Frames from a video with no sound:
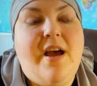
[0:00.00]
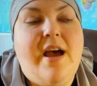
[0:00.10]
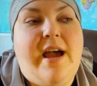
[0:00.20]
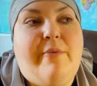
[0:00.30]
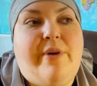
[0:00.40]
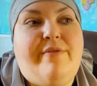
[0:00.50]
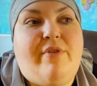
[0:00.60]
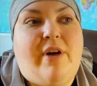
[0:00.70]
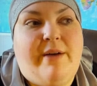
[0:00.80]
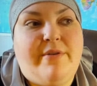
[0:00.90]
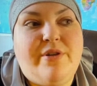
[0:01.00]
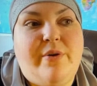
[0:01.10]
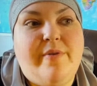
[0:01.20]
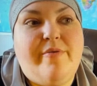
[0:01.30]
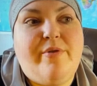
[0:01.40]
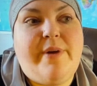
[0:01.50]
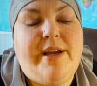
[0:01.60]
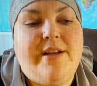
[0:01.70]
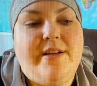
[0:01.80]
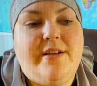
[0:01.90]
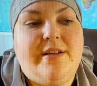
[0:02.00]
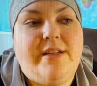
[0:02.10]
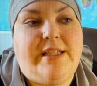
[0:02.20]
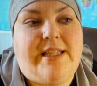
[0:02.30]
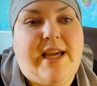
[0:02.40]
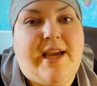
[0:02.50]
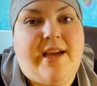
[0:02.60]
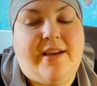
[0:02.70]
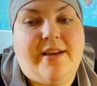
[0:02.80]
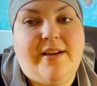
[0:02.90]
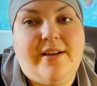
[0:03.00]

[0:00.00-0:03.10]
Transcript: And whenever I was going through it, they